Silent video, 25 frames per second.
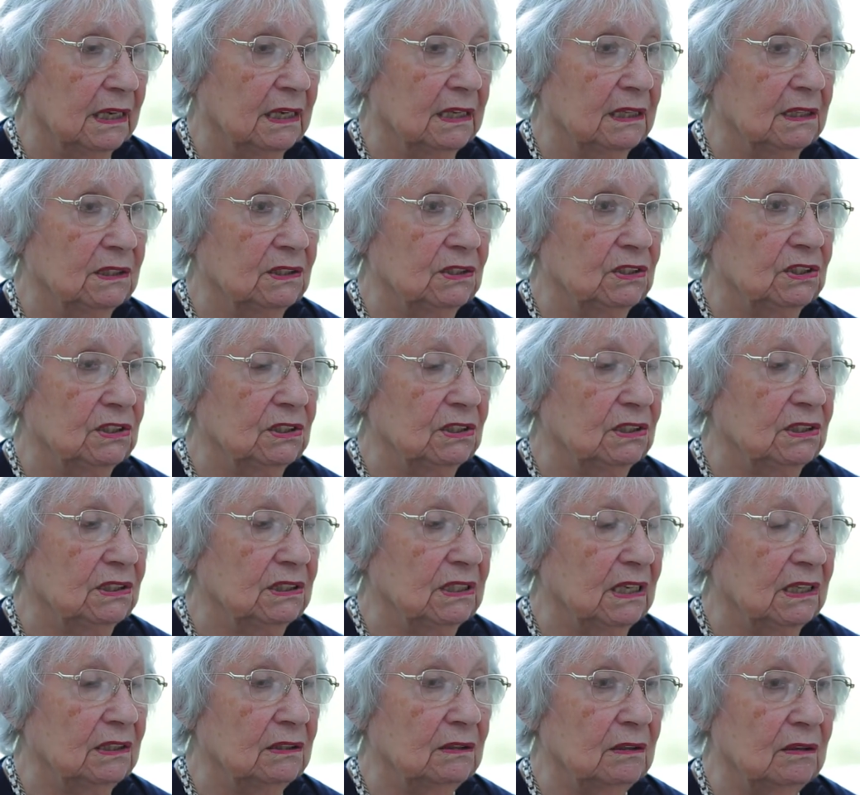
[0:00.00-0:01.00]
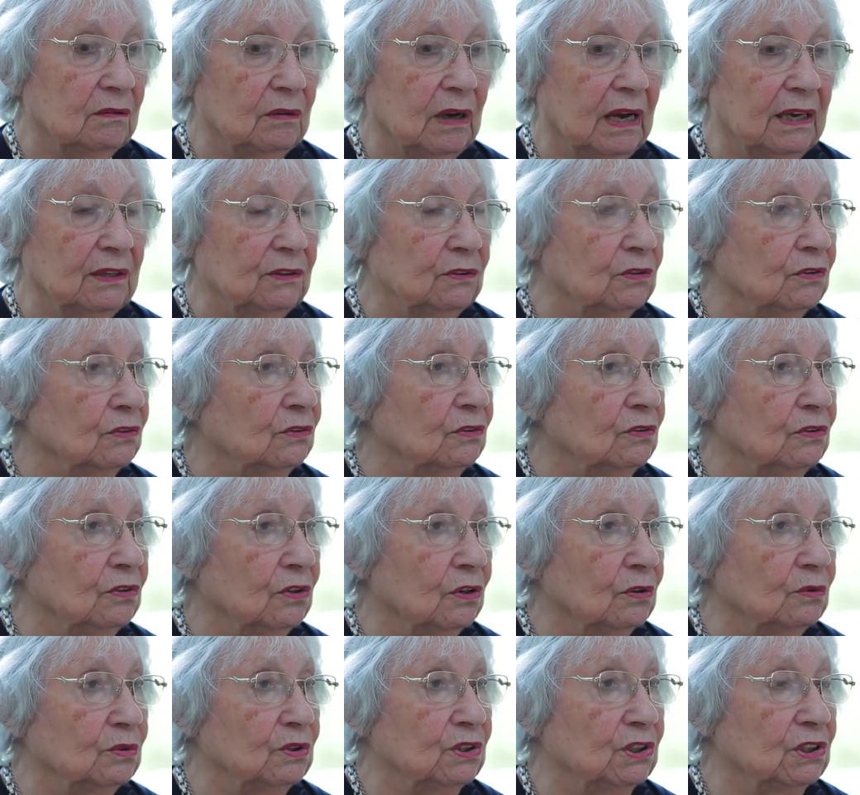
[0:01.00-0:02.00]
And she said, I don't
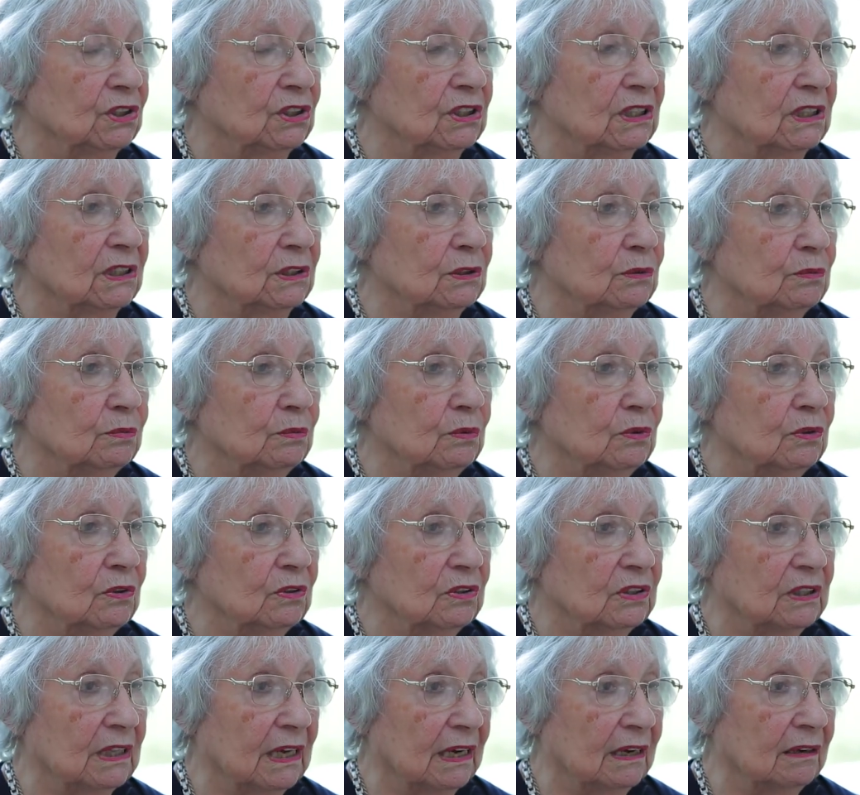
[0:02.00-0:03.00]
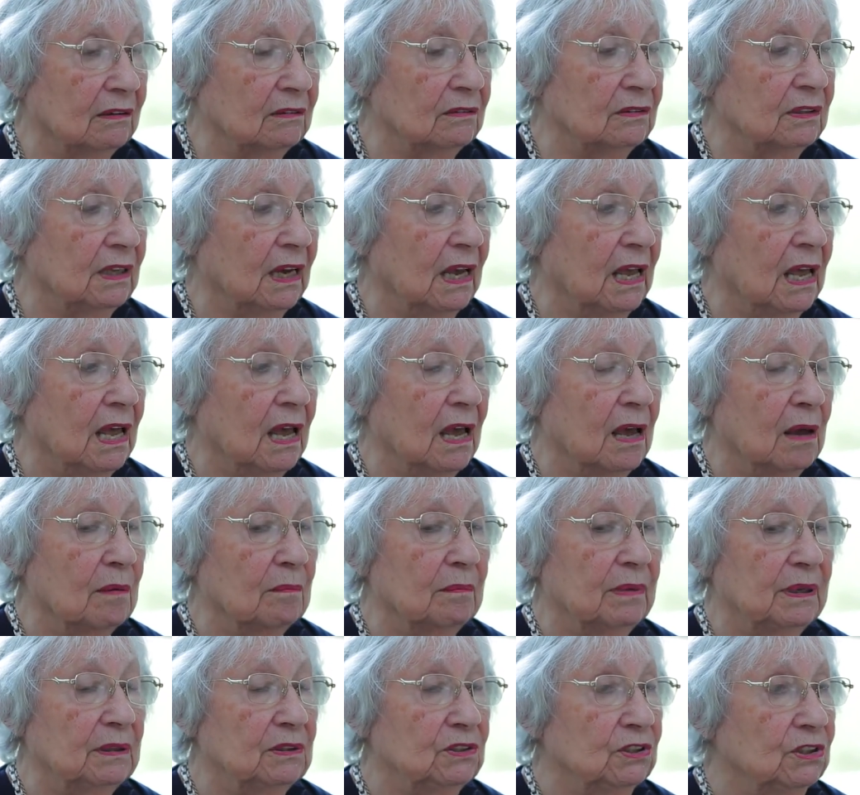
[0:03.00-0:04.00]
know, she just walked out,
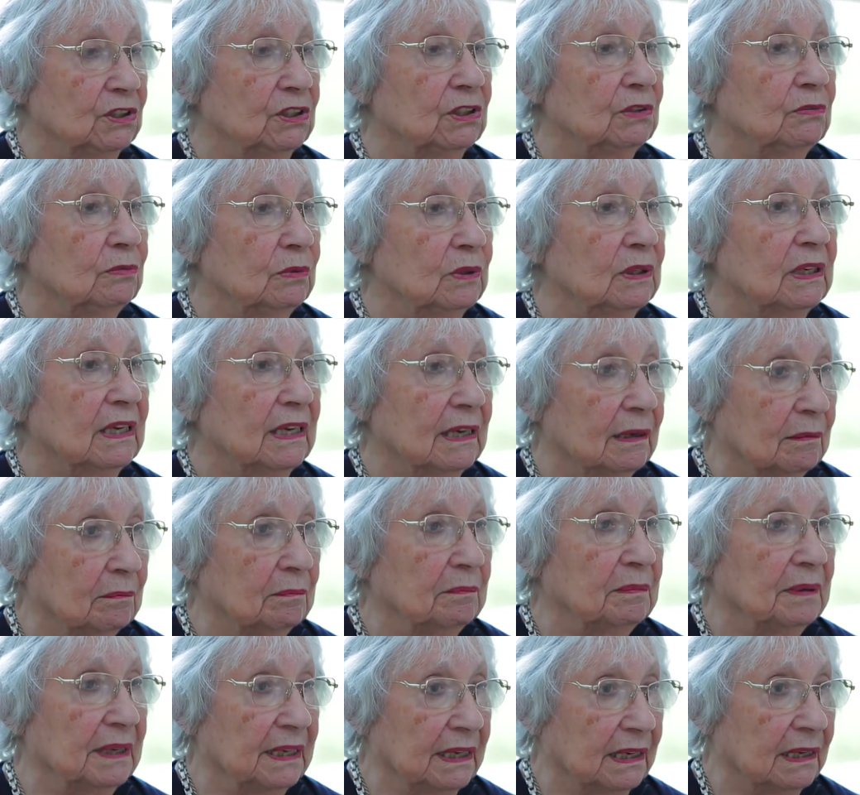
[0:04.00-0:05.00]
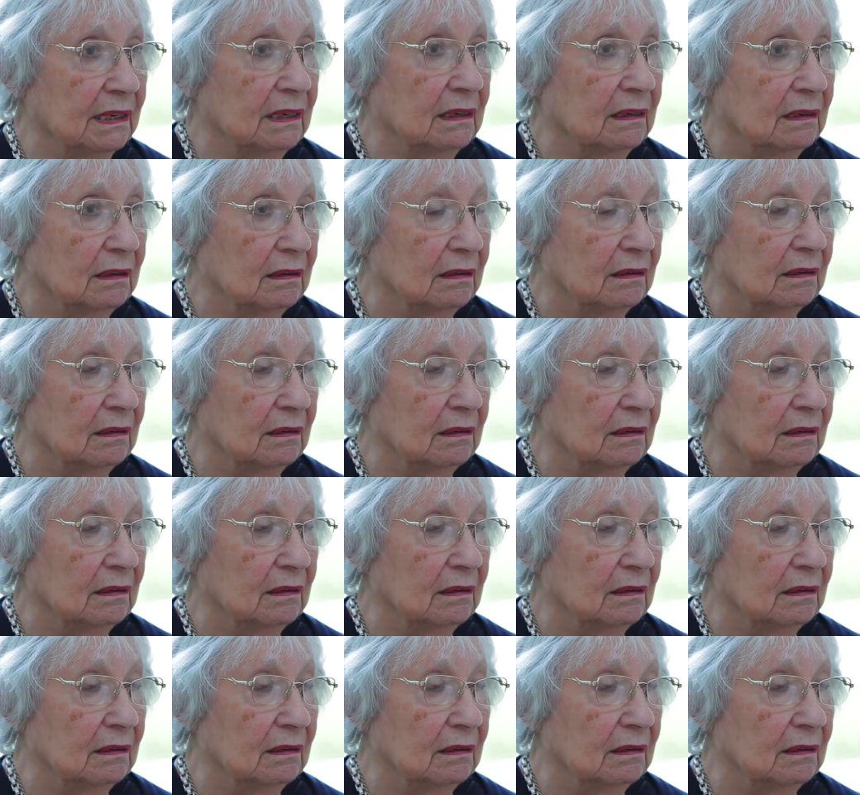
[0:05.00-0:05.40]
but she will come back.